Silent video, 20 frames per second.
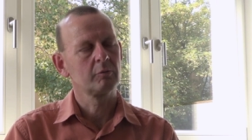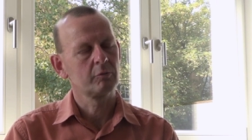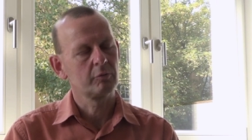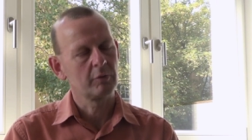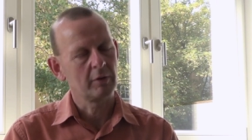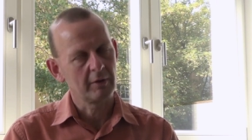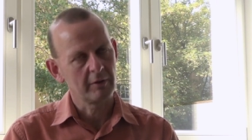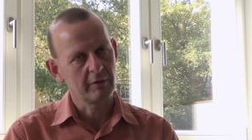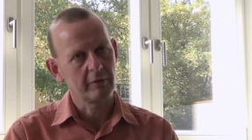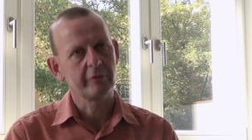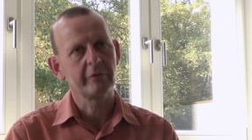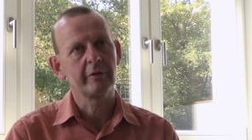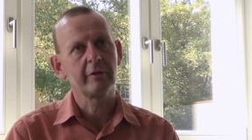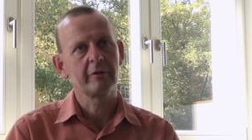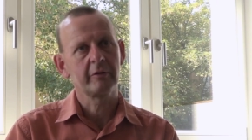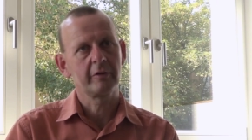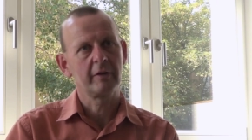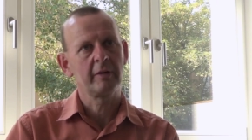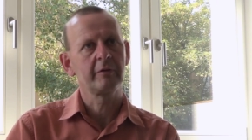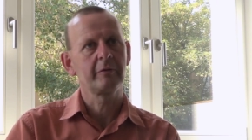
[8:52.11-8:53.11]
rather
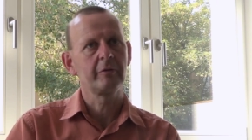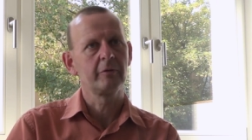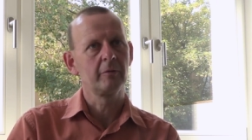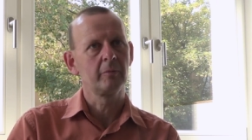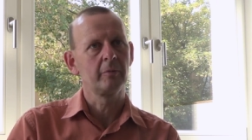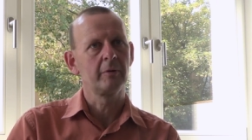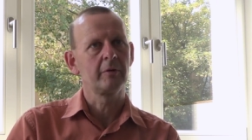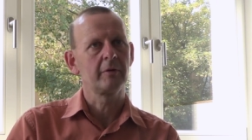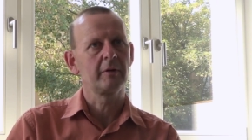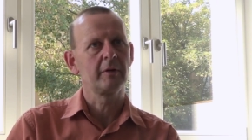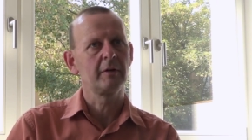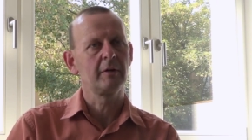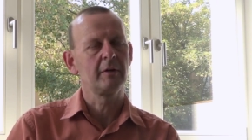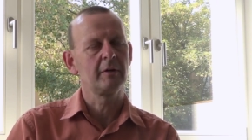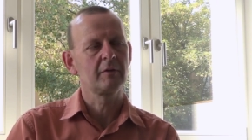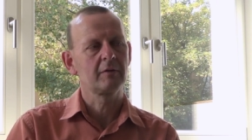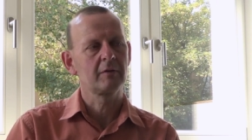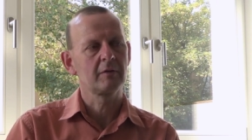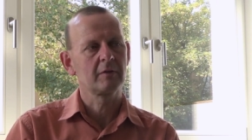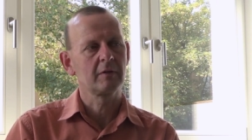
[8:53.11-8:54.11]
successful with it.
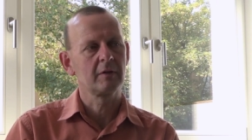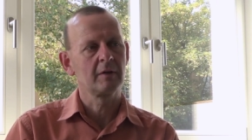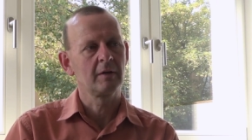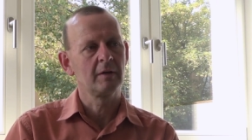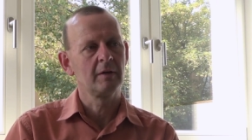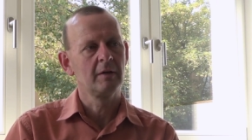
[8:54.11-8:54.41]
It's